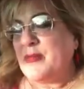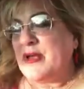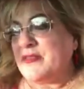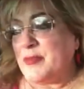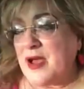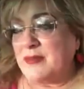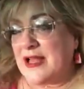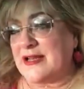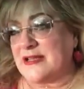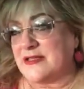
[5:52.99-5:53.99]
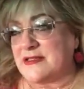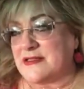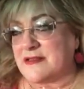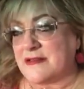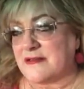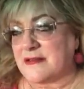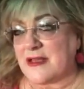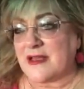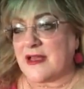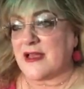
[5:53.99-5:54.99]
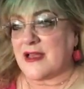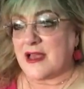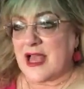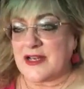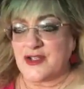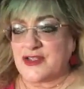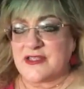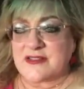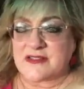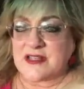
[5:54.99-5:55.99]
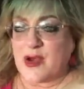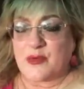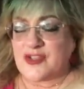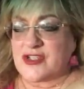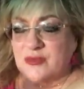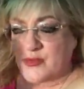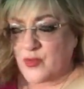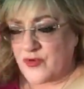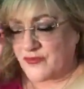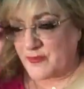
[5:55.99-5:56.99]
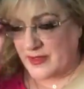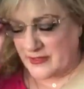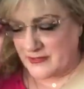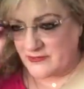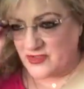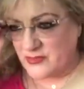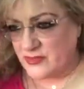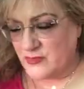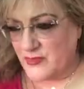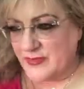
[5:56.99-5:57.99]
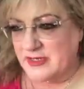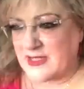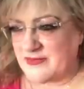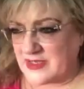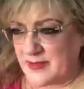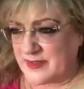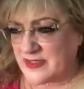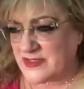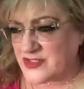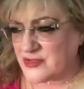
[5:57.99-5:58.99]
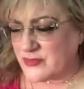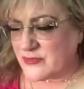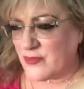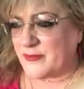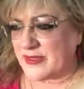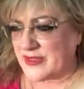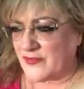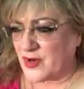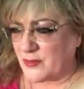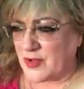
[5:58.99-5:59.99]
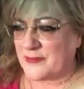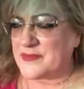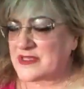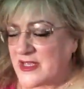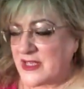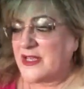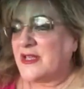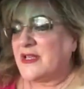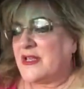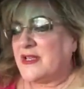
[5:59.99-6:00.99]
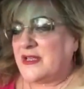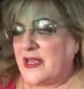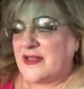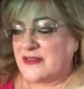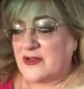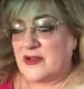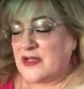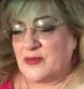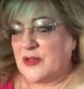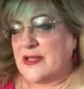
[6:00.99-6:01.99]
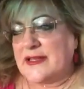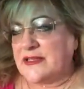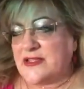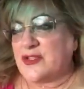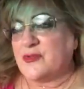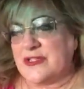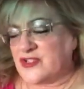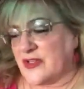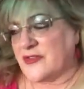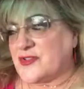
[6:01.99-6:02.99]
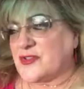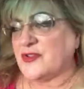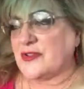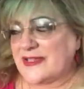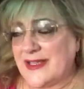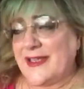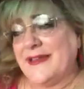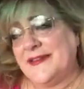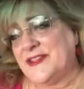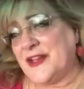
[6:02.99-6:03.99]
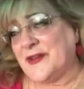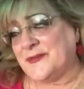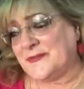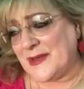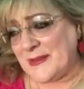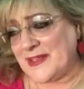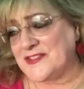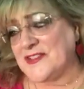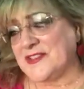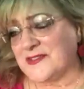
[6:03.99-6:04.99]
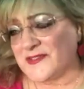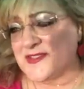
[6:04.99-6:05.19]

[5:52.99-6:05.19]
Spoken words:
But the bottom line is, I know this is not what she would want for me. She wouldn't want me to have diabetes. She wouldn't want me to have heart problems. And they're interrelated to each certainly. And, you know, I'm aging.